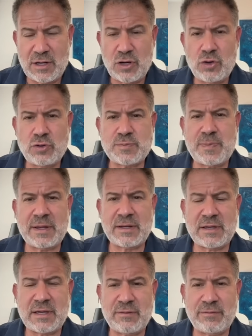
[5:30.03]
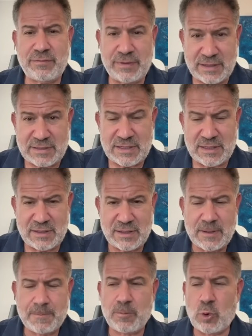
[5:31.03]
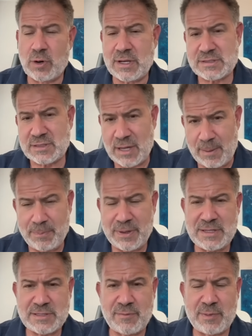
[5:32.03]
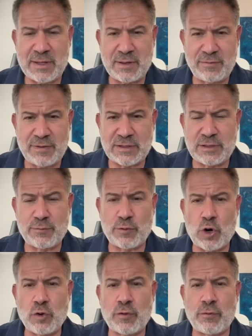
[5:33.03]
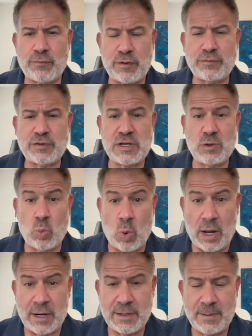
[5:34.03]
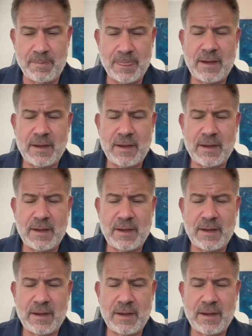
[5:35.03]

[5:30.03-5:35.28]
who's been convicted, or his companies have been convicted for over 51